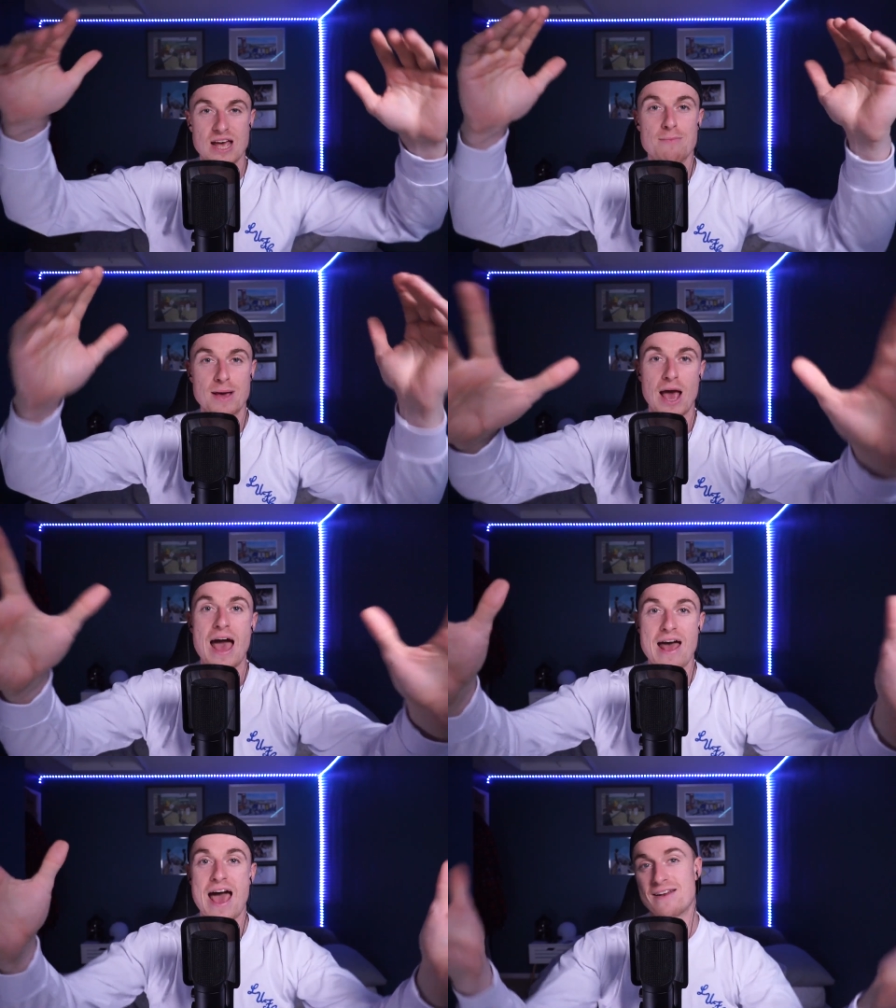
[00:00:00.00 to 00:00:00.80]
but send me
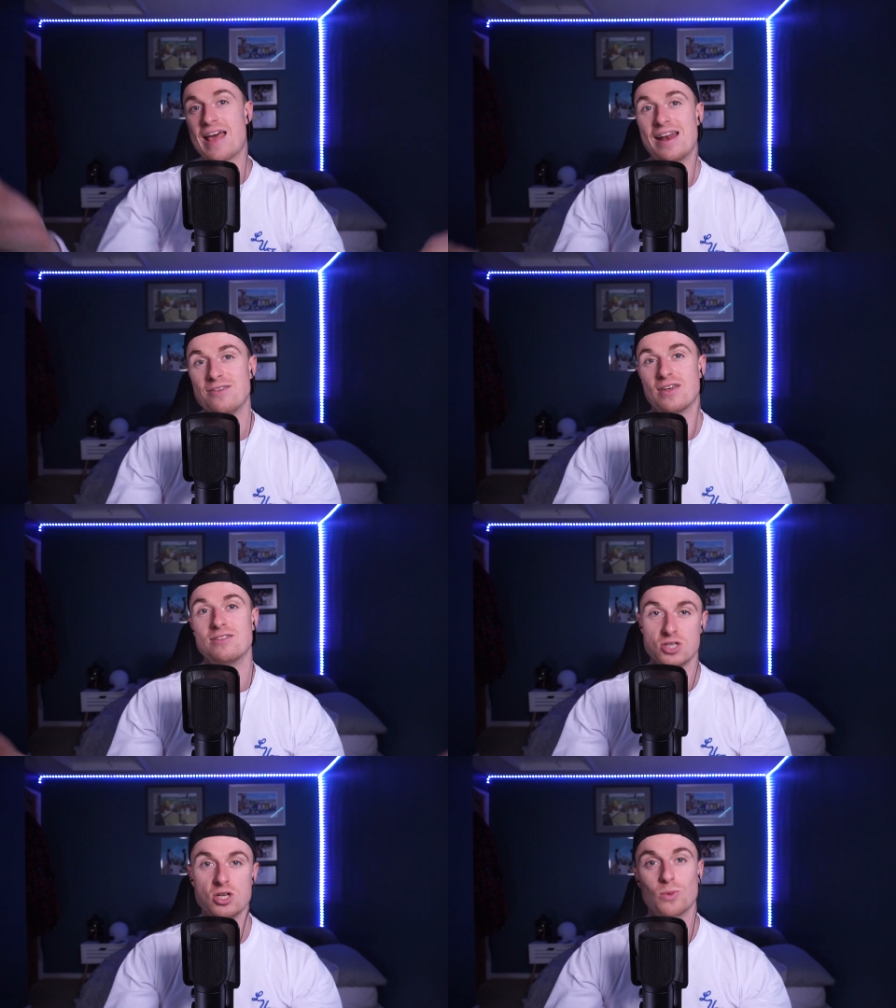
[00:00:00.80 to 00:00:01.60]

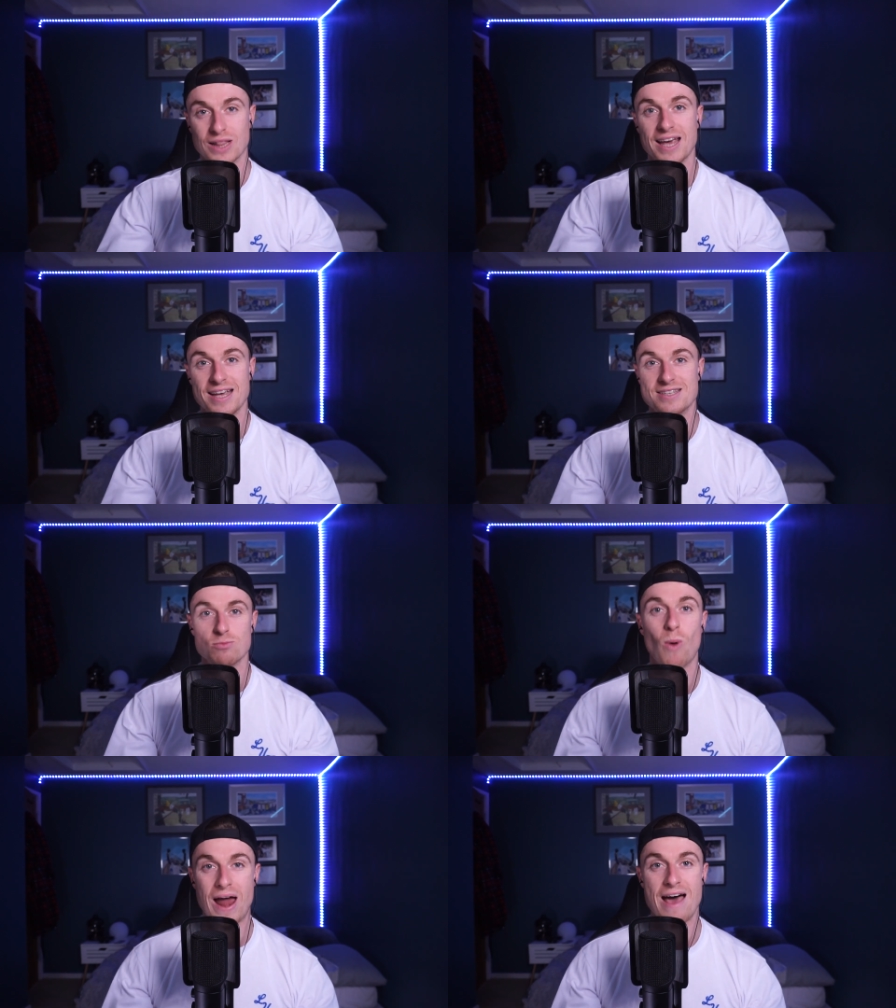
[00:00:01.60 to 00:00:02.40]
anything to do with
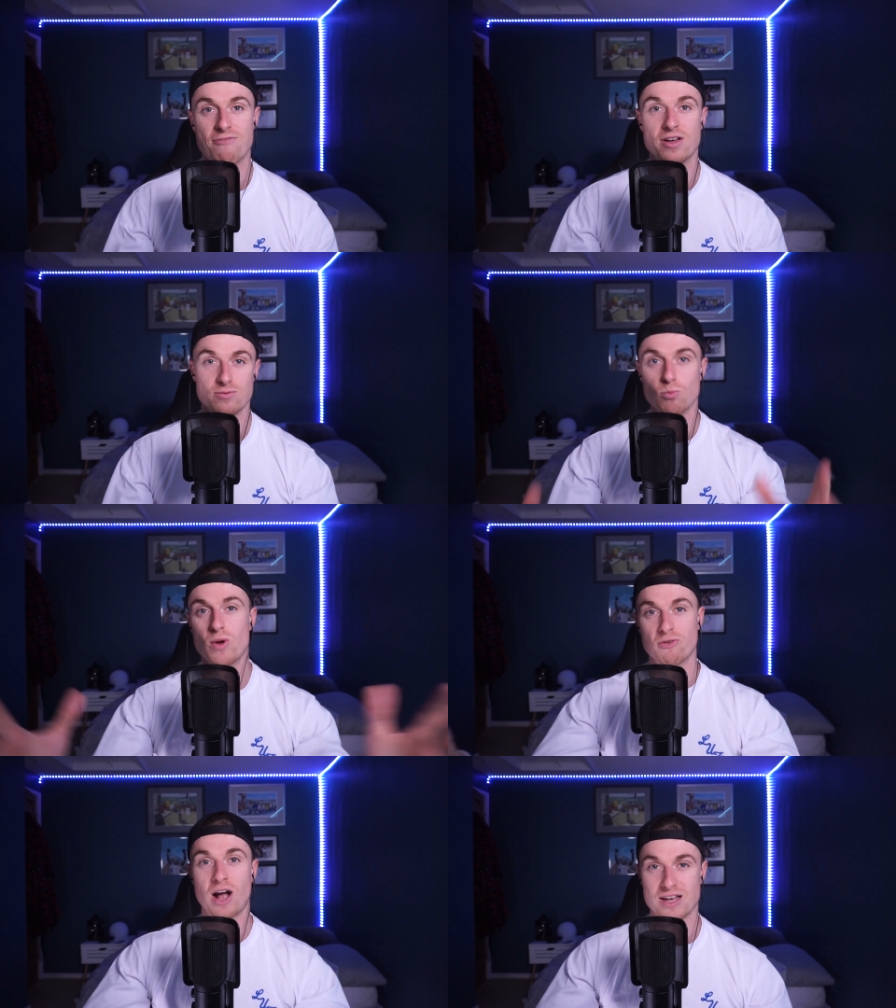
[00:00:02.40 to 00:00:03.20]
Leeds whenever
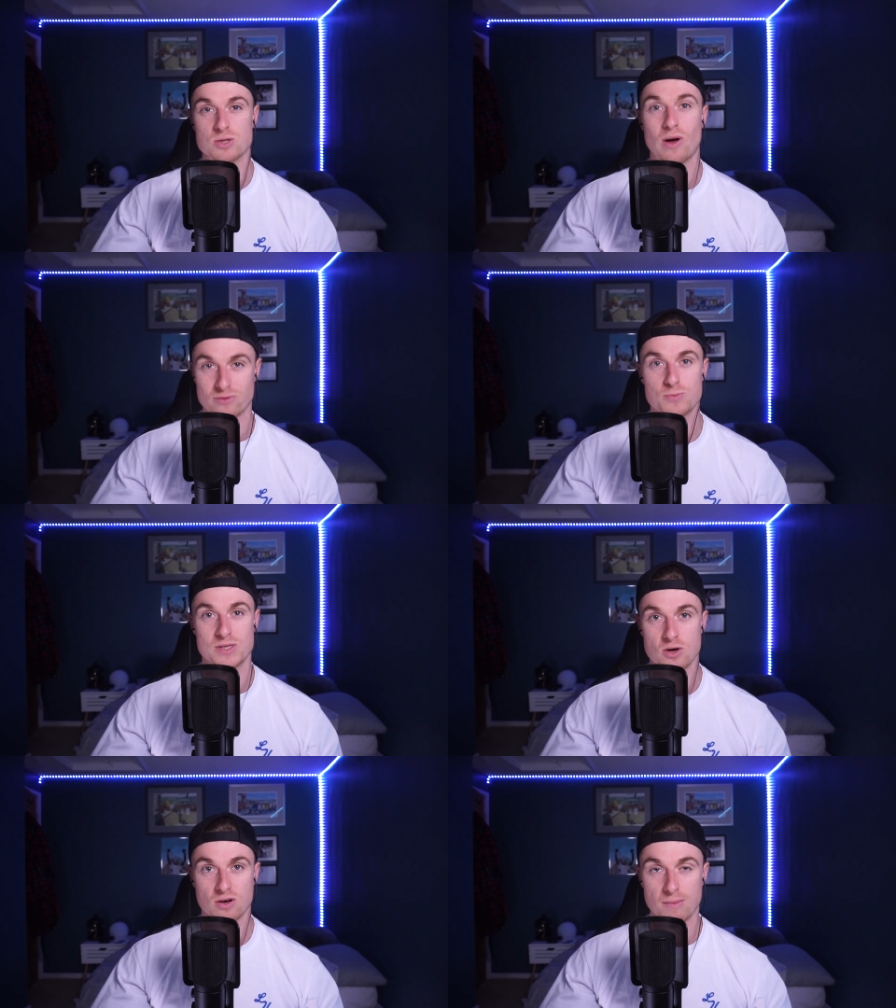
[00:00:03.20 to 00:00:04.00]
with regards to what I've
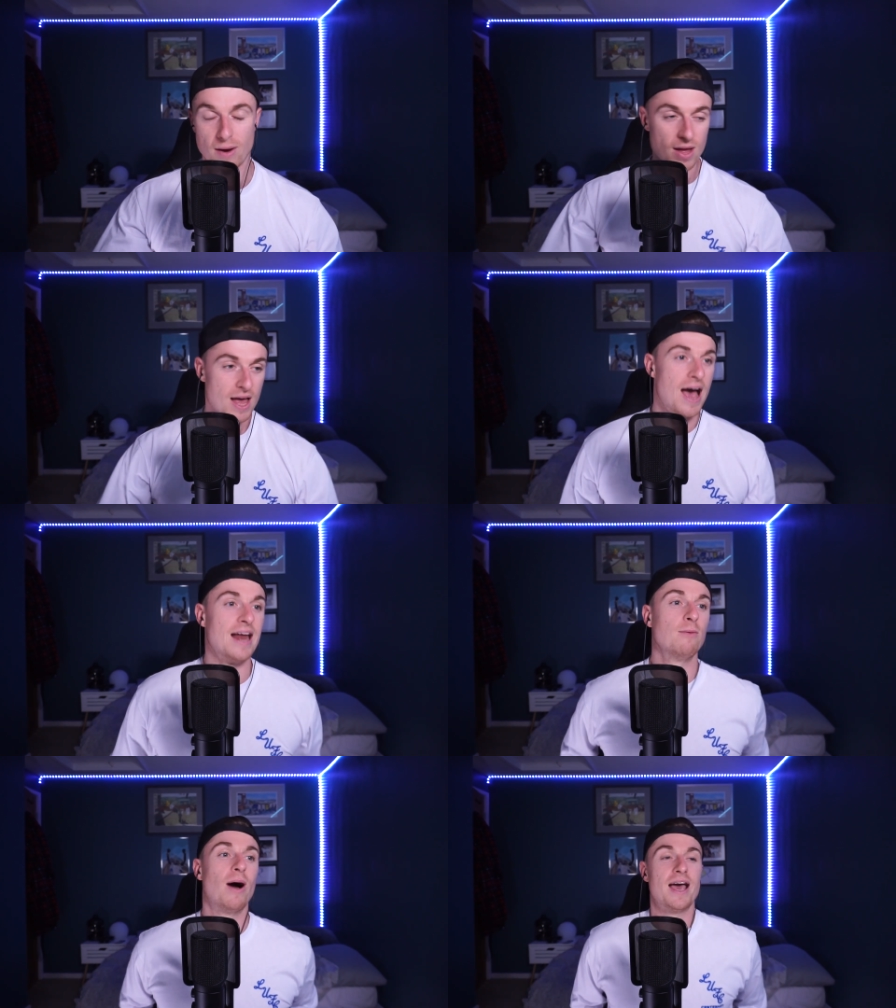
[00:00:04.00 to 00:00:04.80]
just been talking about.
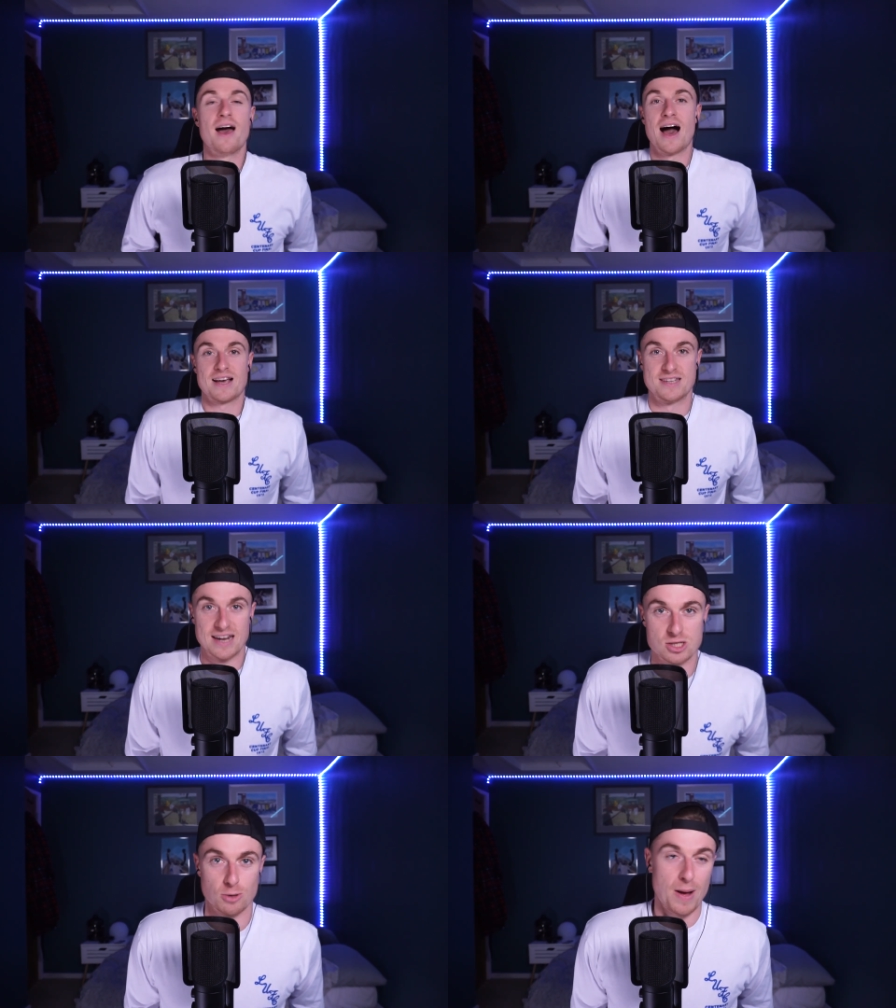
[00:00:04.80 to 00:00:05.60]
Anyway,
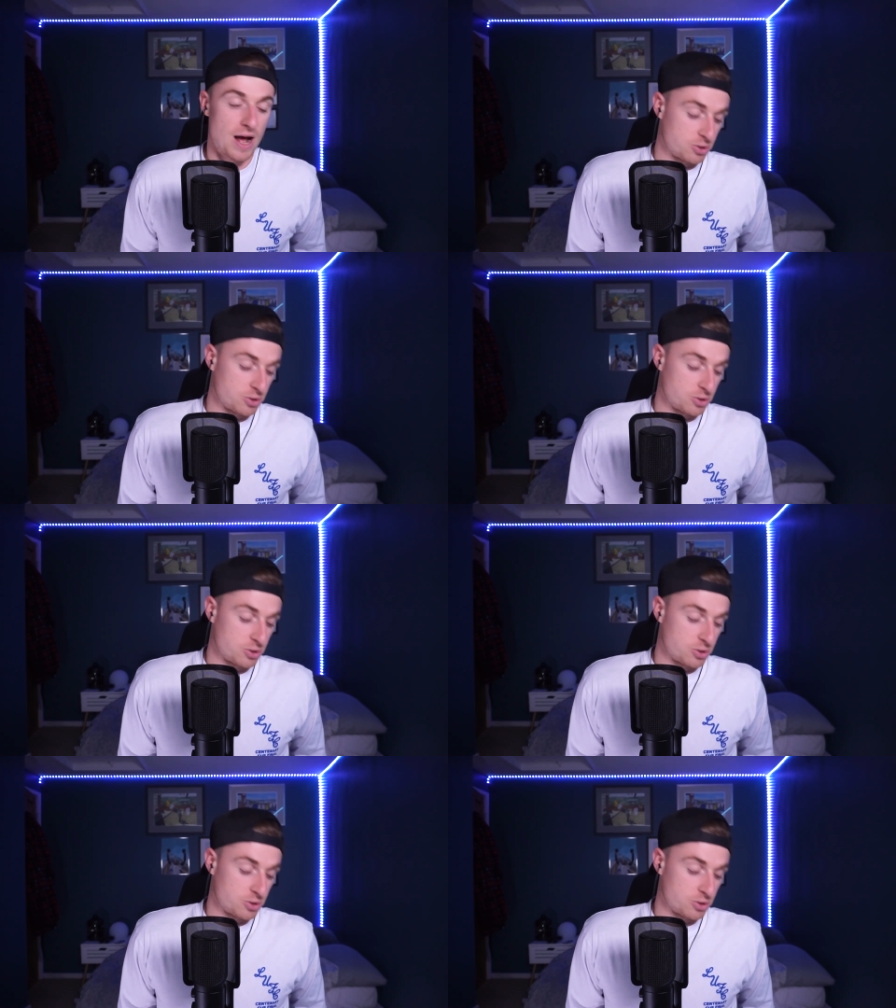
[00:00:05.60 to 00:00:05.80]
accidental